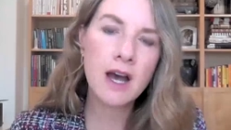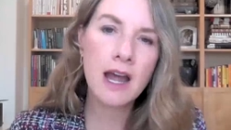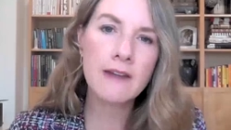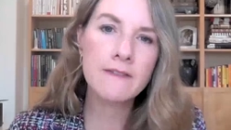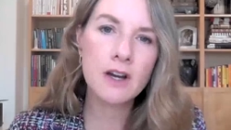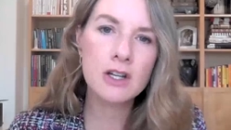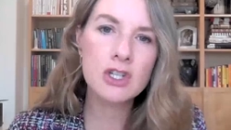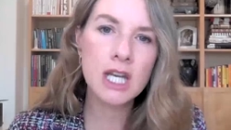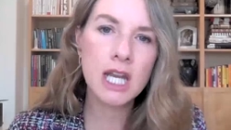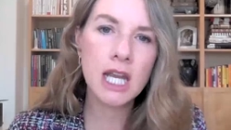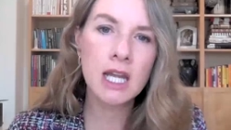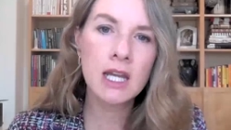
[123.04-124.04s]
a high
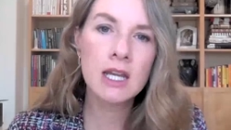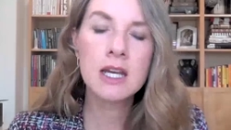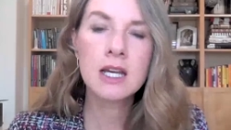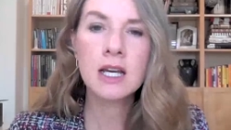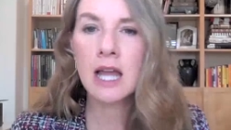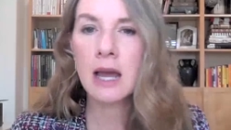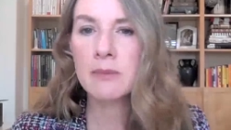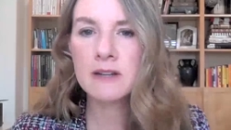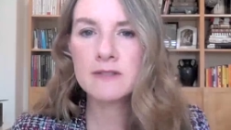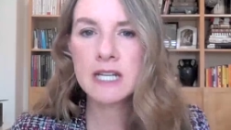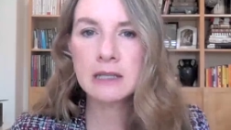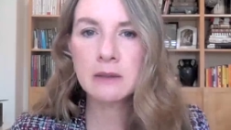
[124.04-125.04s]
functioning
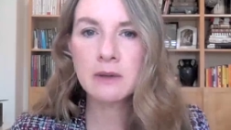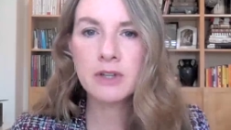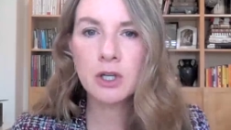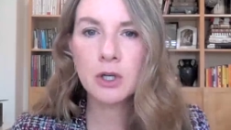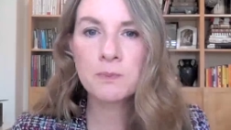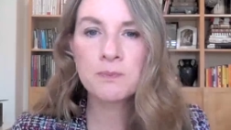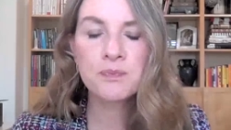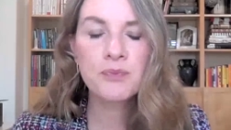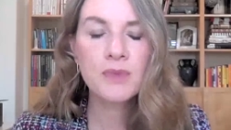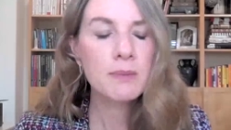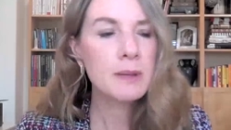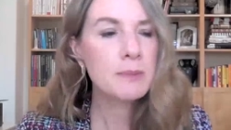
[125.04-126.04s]
collaborative daily review.
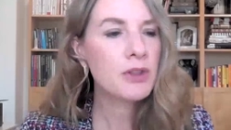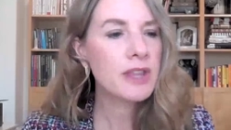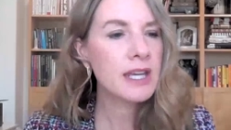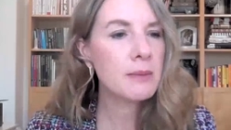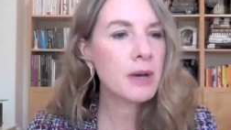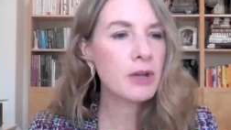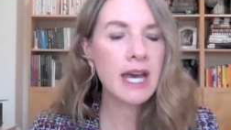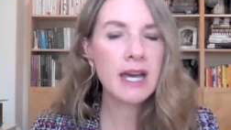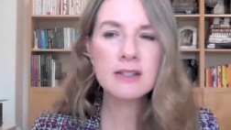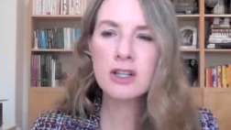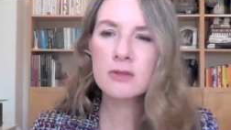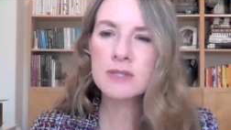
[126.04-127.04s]
People think about
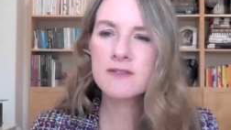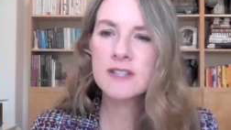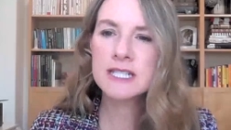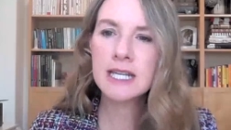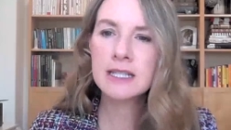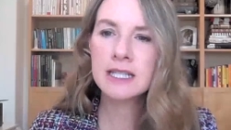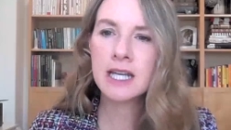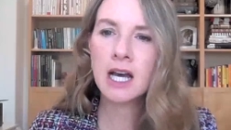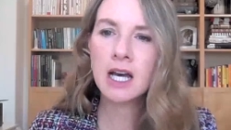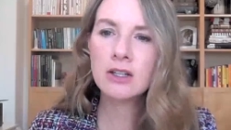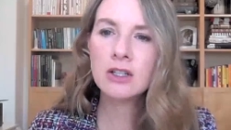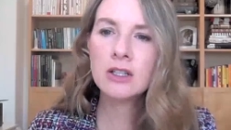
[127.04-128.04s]
that in terms of the daily
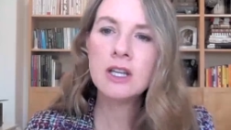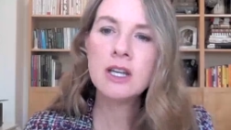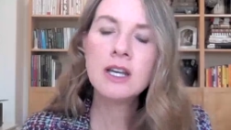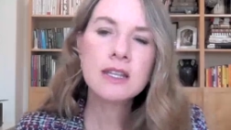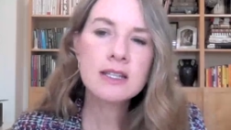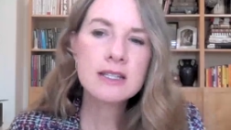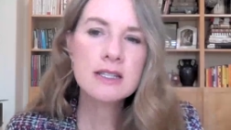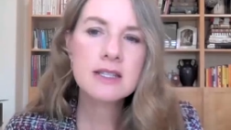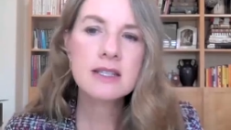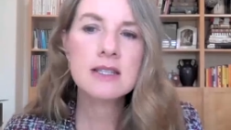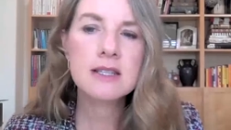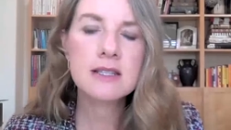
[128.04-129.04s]
huddle. This
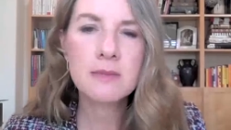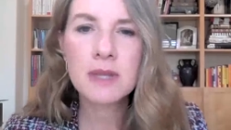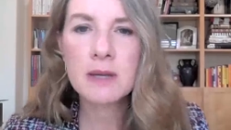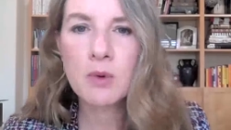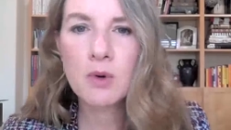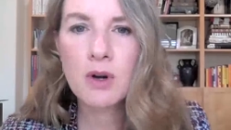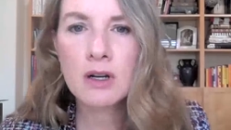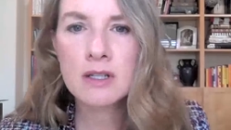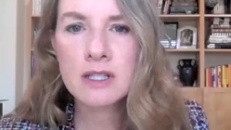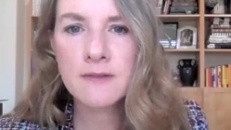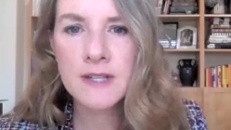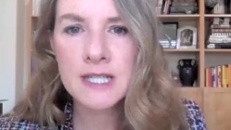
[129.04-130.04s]
is something more
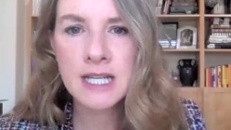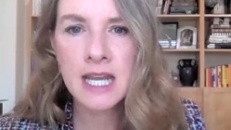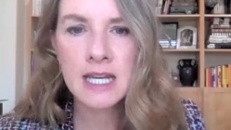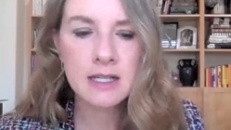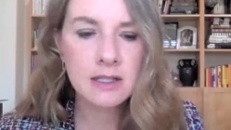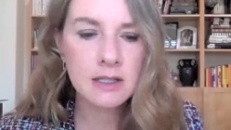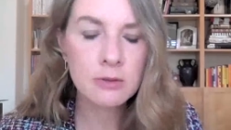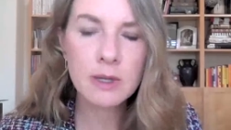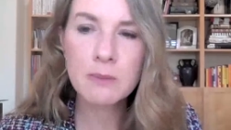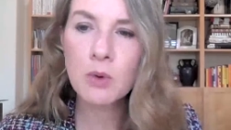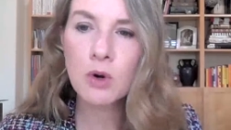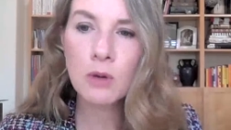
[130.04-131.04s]
sophisticated, a little
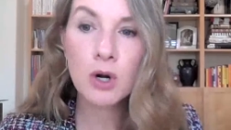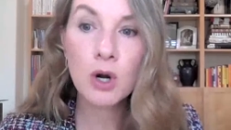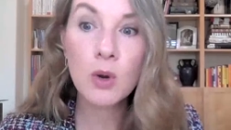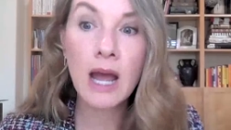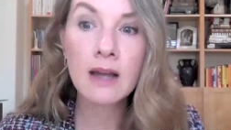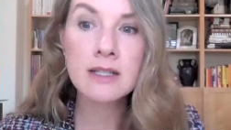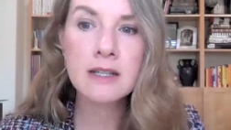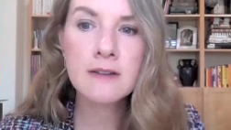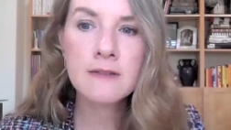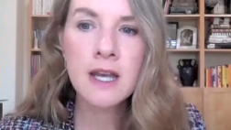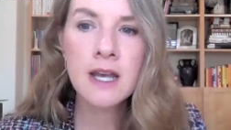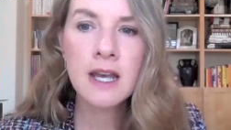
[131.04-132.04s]
bit more
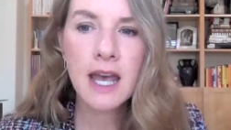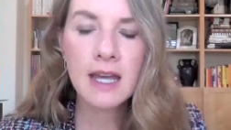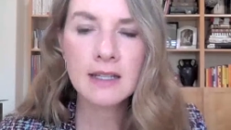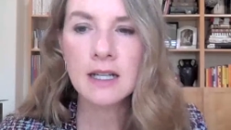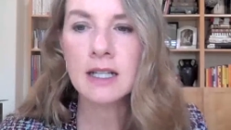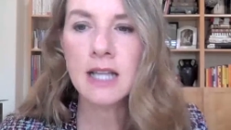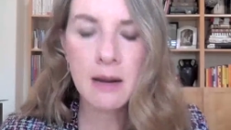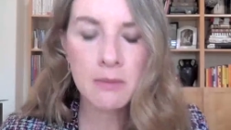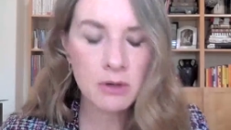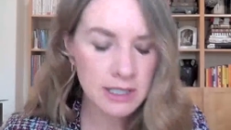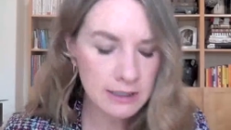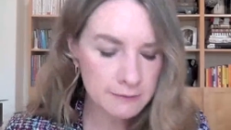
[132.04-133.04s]
proactive and
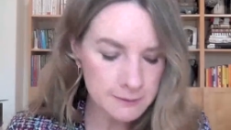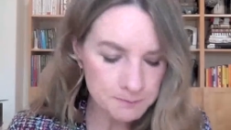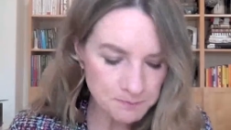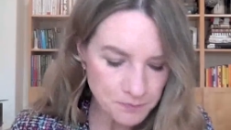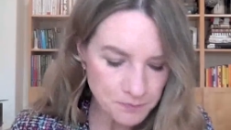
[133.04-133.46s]
collaborative.